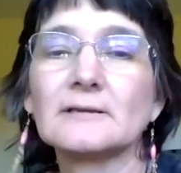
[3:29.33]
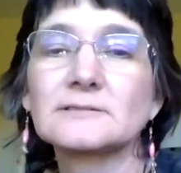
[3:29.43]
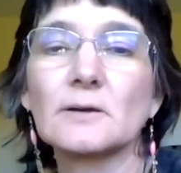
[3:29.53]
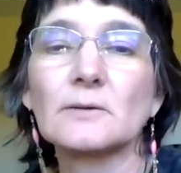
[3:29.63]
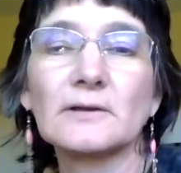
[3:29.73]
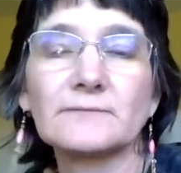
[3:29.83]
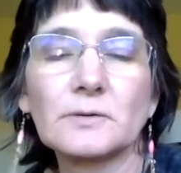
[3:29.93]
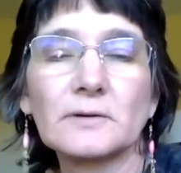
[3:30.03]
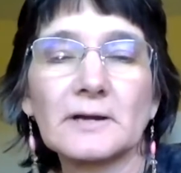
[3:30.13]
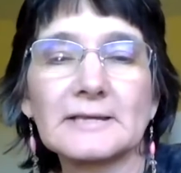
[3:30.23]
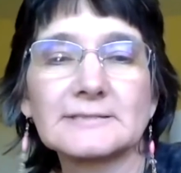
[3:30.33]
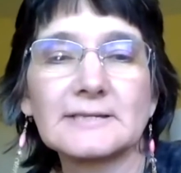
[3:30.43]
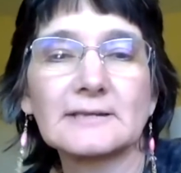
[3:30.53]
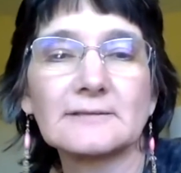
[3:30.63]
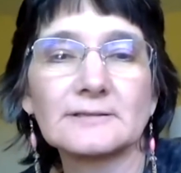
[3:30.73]
So if you're an
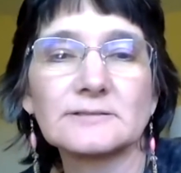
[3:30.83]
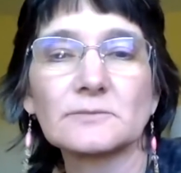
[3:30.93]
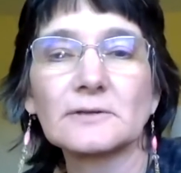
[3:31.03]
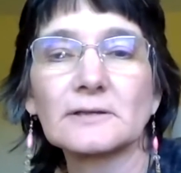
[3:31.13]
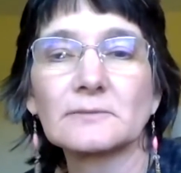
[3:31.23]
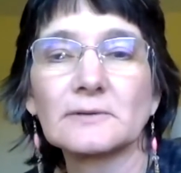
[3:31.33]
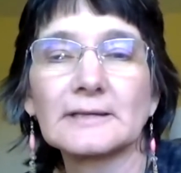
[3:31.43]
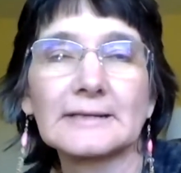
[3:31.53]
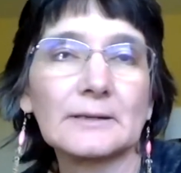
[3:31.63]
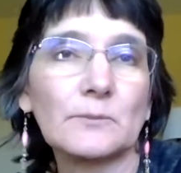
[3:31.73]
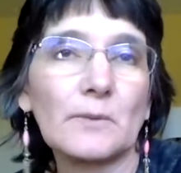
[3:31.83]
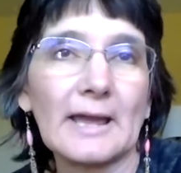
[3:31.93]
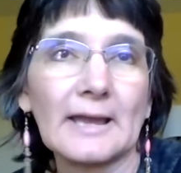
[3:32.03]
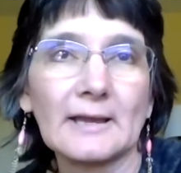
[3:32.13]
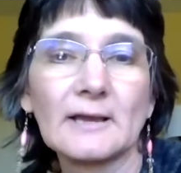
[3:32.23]
EC, that's a really, really neat
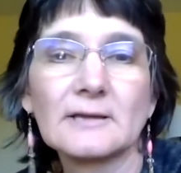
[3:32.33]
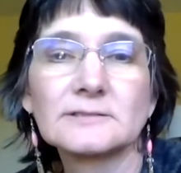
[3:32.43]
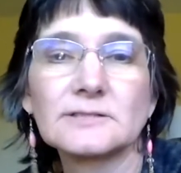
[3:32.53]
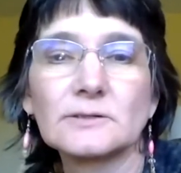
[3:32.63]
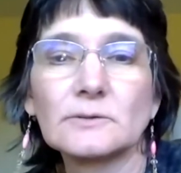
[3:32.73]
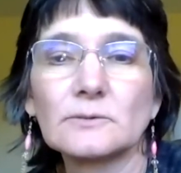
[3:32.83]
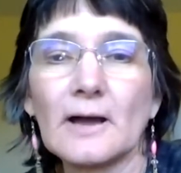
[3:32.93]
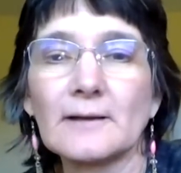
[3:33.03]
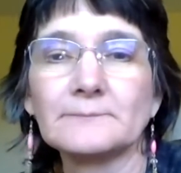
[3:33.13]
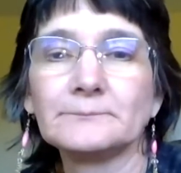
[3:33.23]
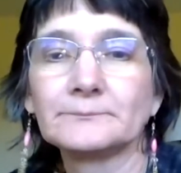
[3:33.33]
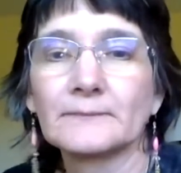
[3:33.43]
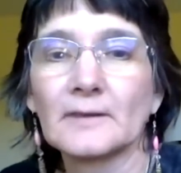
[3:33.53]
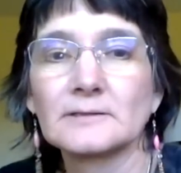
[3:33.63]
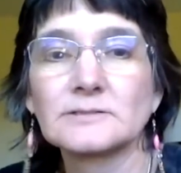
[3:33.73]
way to
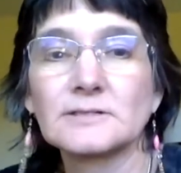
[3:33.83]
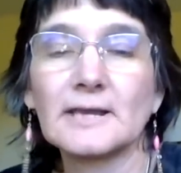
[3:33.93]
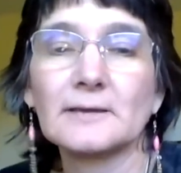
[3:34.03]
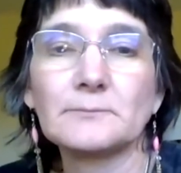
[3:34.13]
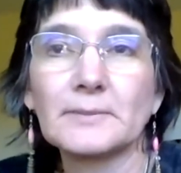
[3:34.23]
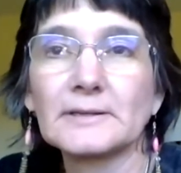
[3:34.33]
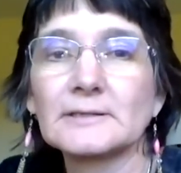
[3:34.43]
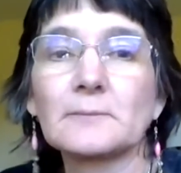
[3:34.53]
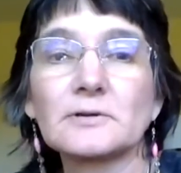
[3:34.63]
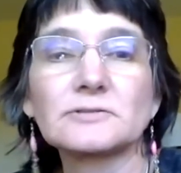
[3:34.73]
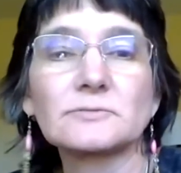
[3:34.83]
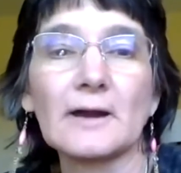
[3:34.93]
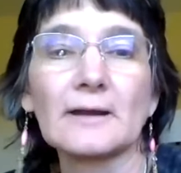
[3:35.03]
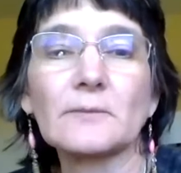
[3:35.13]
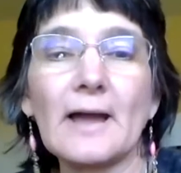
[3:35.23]
get big numbers
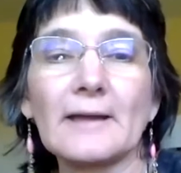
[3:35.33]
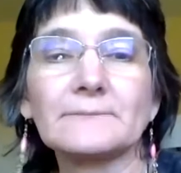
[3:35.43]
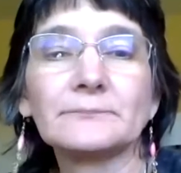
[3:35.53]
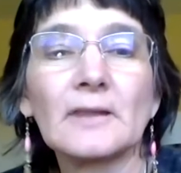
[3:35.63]
right away.